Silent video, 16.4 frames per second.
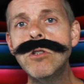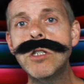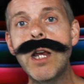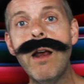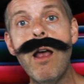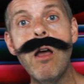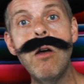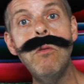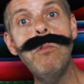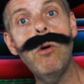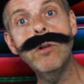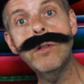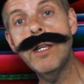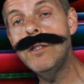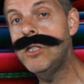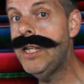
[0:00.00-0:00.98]
share how
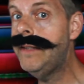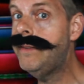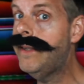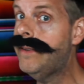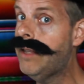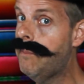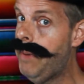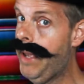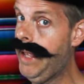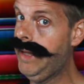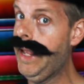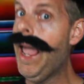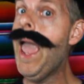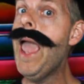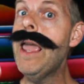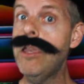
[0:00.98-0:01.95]
important Jesus has been
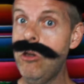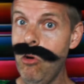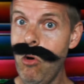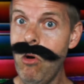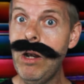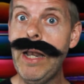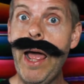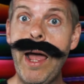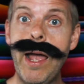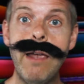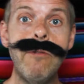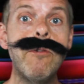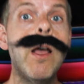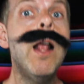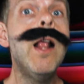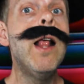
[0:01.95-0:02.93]
in your life,